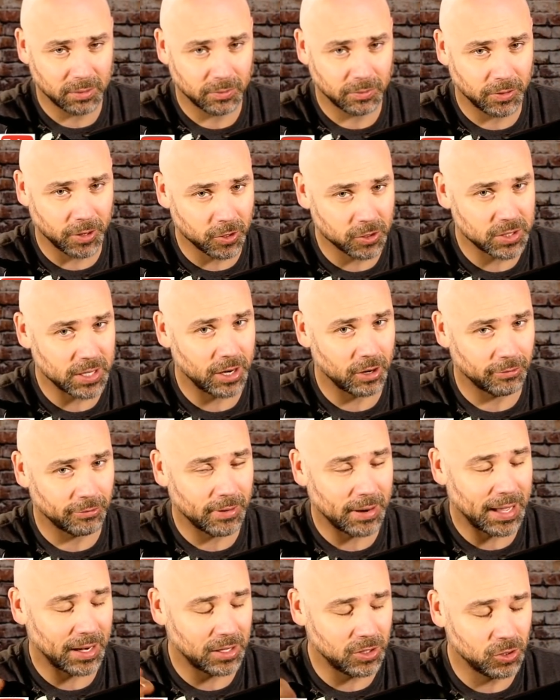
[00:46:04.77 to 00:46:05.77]
Thursday or
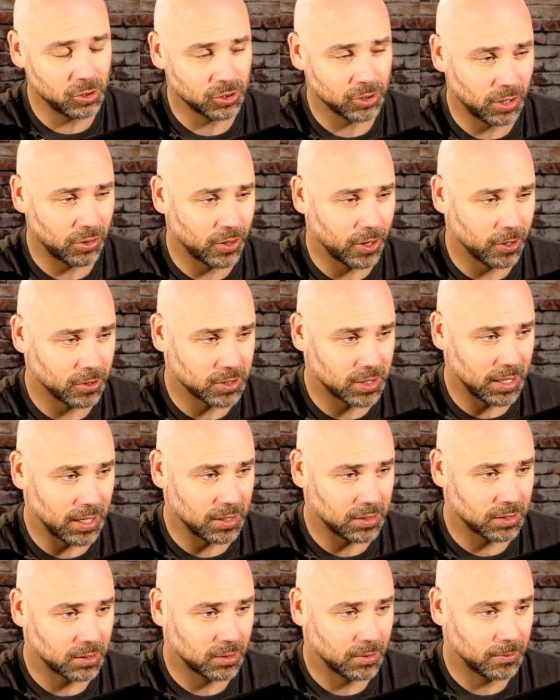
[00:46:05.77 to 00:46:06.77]
Friday, usually
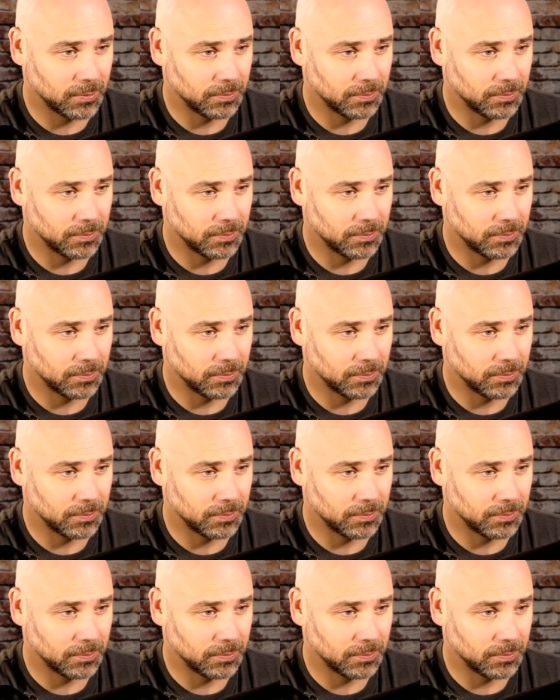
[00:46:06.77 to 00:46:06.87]
Thursdays.